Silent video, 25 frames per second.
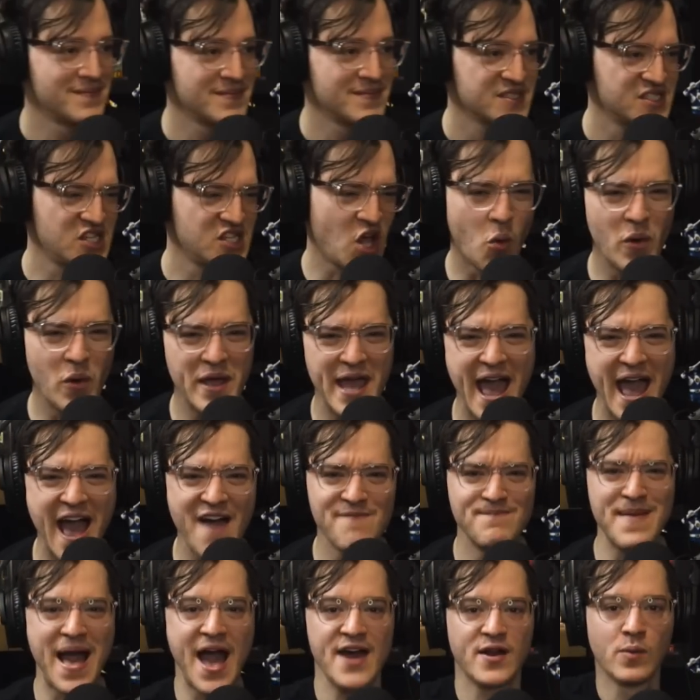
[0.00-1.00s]
So we
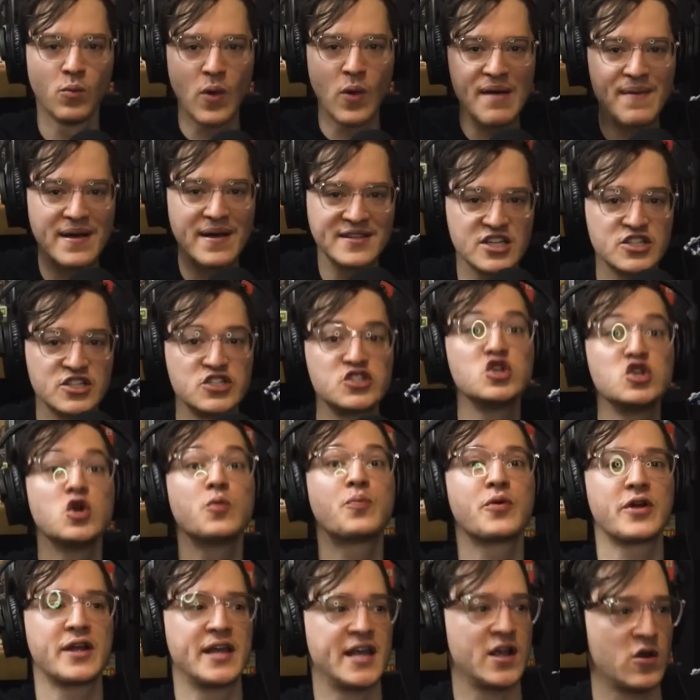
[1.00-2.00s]
have Madame Web as a
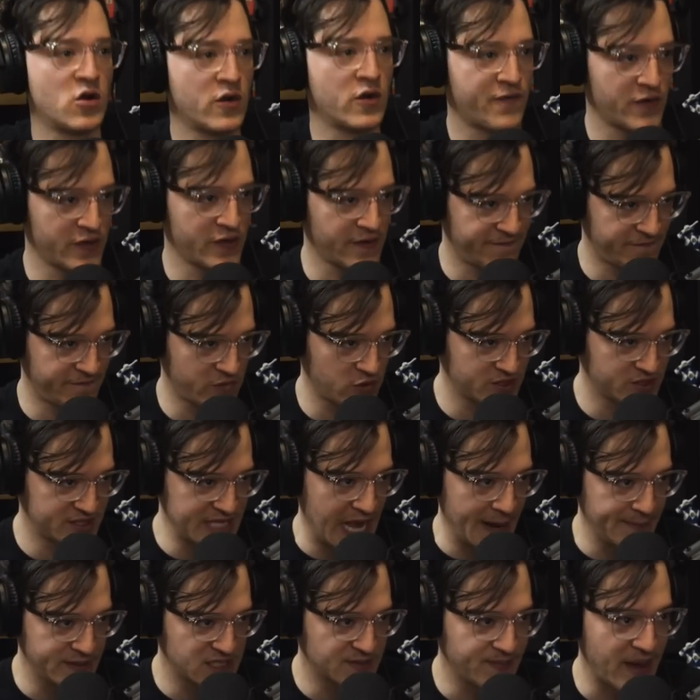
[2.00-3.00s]
superhero for the first
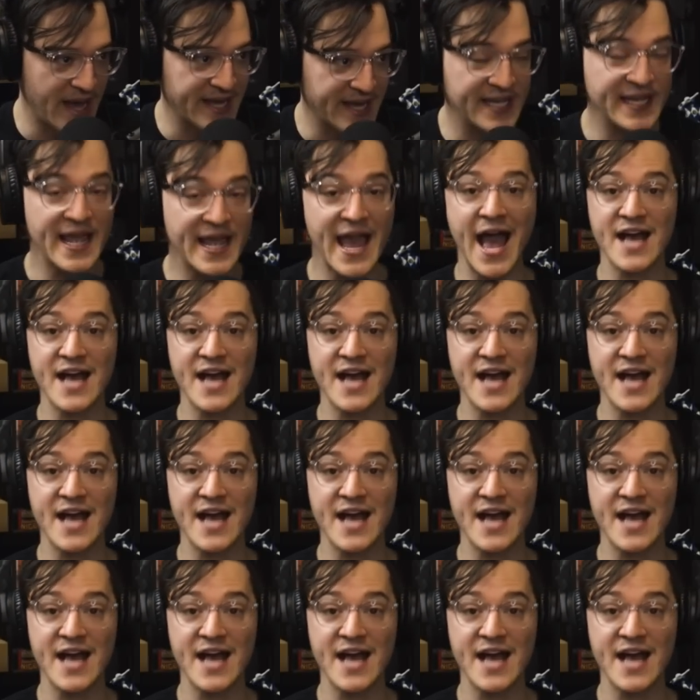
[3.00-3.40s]
time spiking,